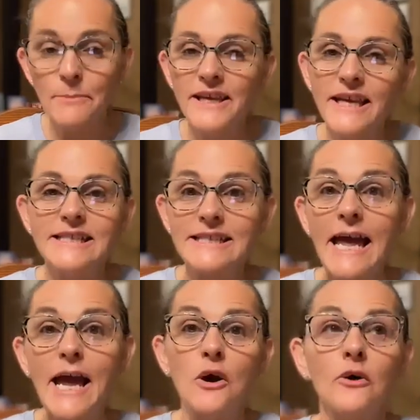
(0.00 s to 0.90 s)
And it
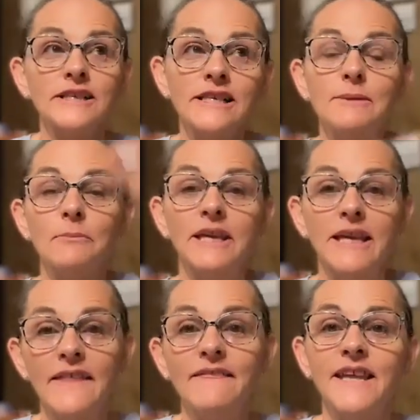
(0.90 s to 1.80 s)
begins now. It doesn't
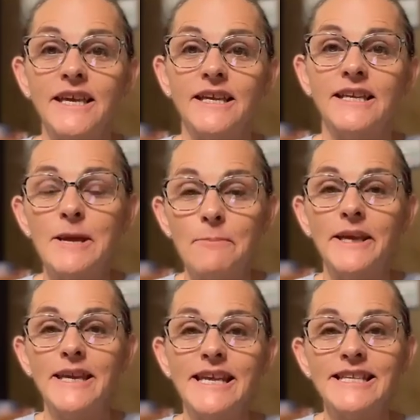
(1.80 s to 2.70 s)
begin then.
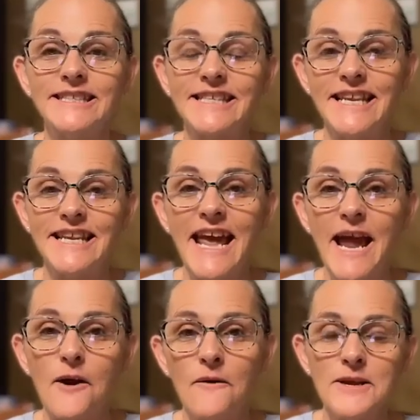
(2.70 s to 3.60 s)
It begins
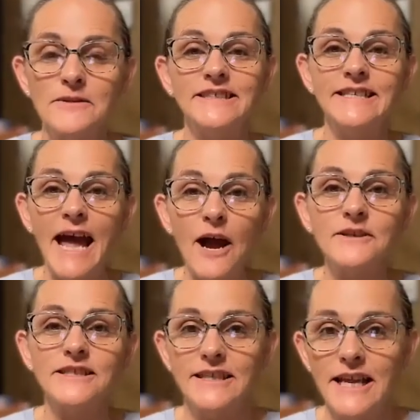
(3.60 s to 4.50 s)
now. It
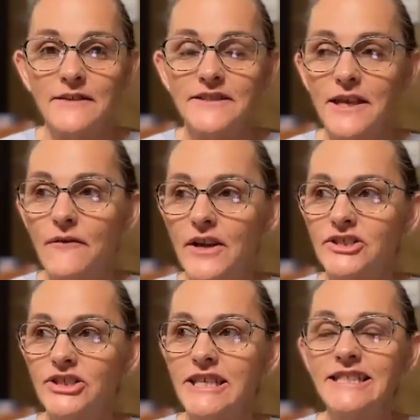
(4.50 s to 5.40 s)
now is the day of
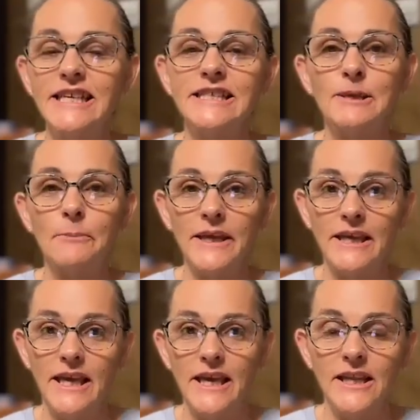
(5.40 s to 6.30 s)
salvation. It doesn't
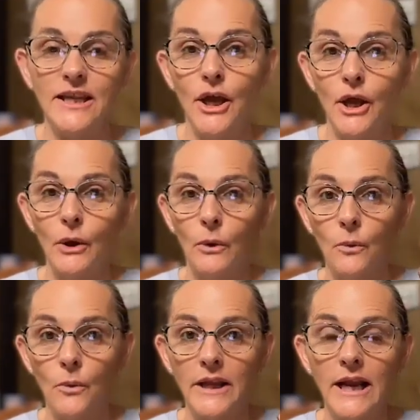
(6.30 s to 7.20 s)
begin
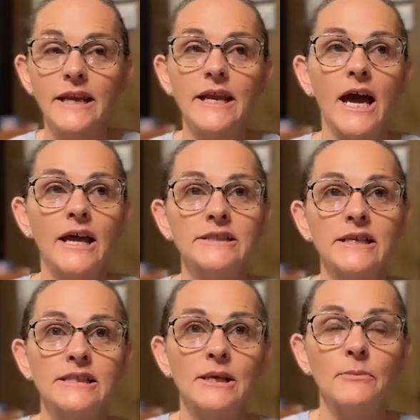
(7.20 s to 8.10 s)
when I die.
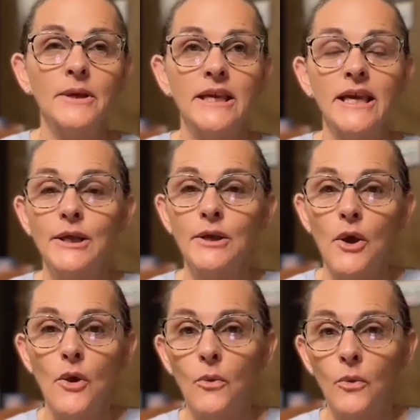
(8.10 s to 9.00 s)
It doesn't begin
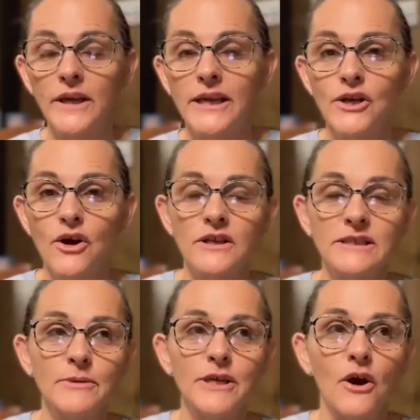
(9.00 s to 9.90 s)
when he
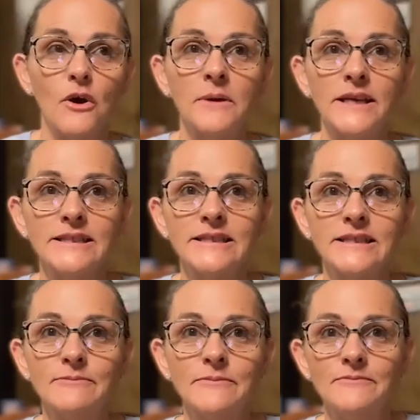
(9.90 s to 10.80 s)
calls me home.
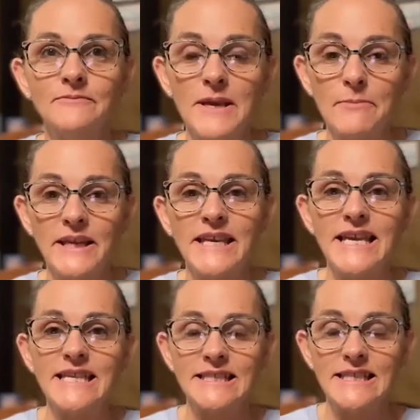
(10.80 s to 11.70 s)
It it
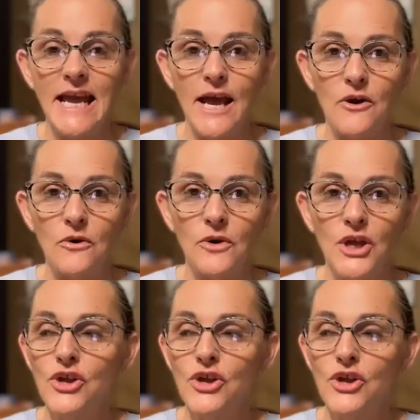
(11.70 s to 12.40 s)
begins now.